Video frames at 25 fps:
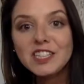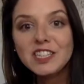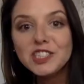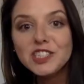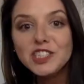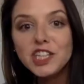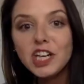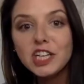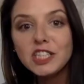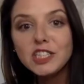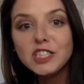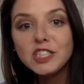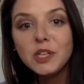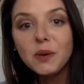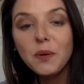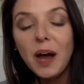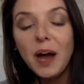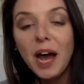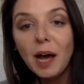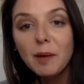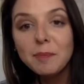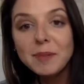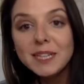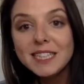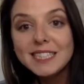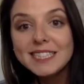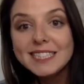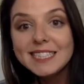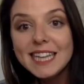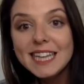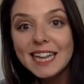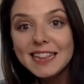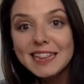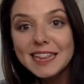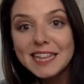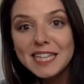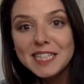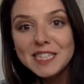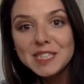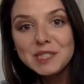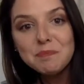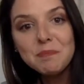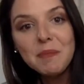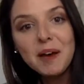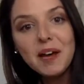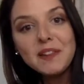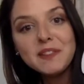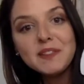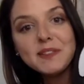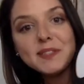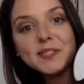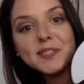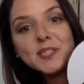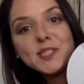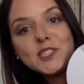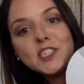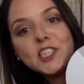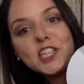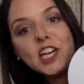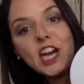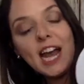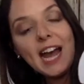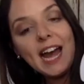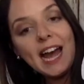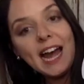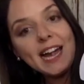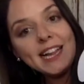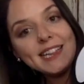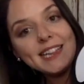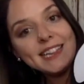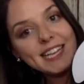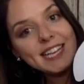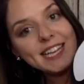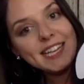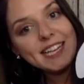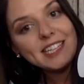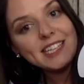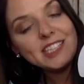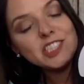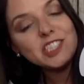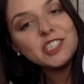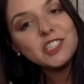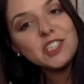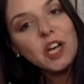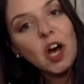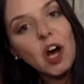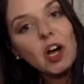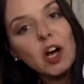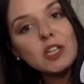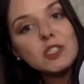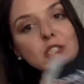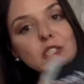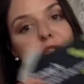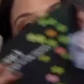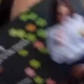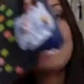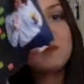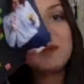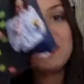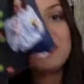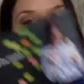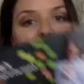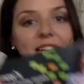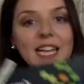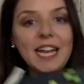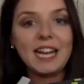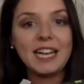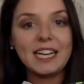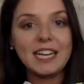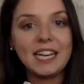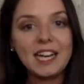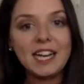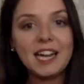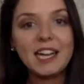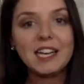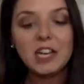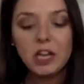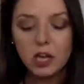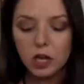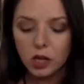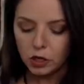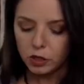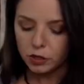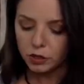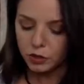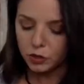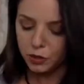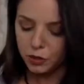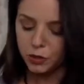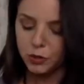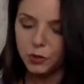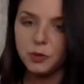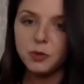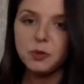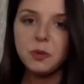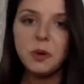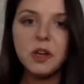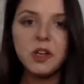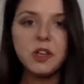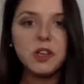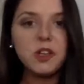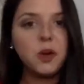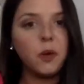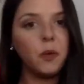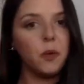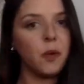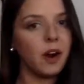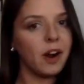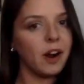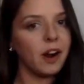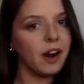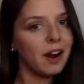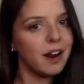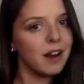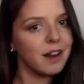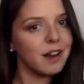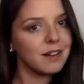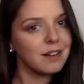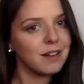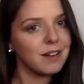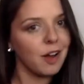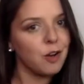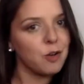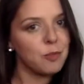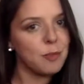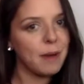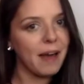it just so happens that this month's challenge is also related to your go